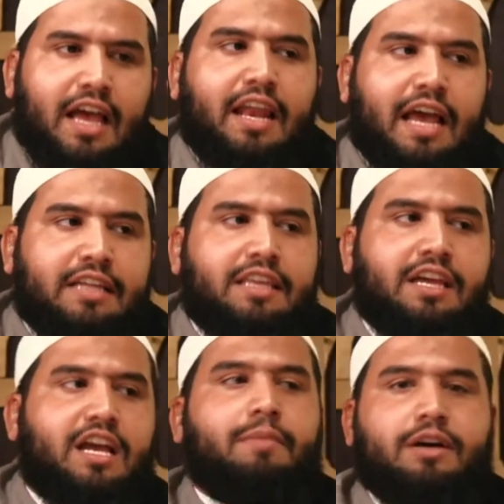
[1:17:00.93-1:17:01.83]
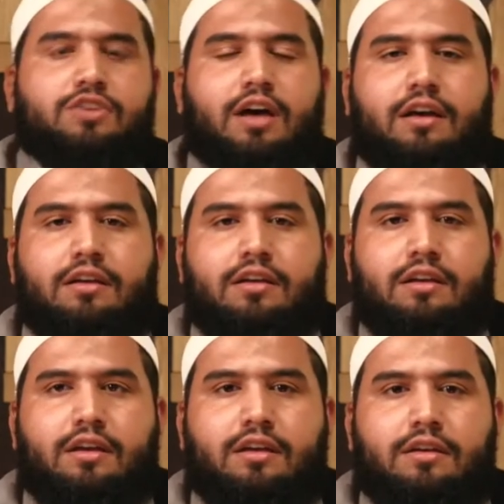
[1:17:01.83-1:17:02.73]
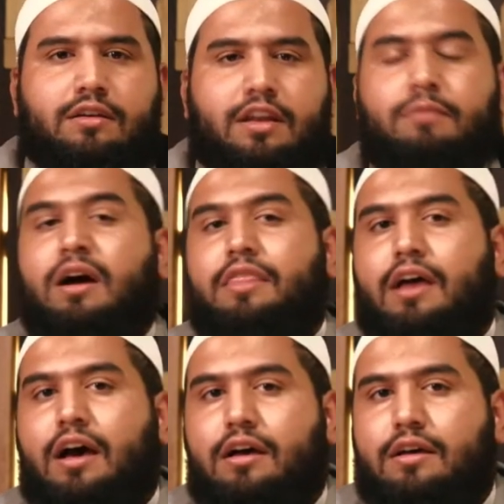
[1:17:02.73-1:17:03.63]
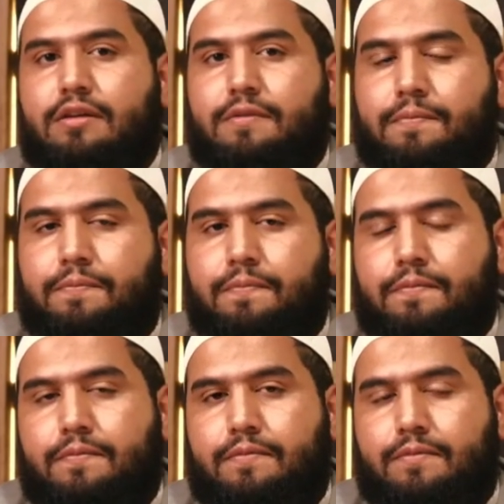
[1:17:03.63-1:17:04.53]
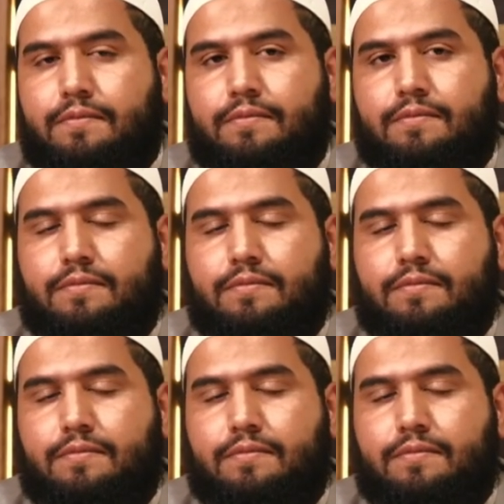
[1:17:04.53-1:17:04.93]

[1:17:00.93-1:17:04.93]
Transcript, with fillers: He said, why did he say leave the narration as it was? What for?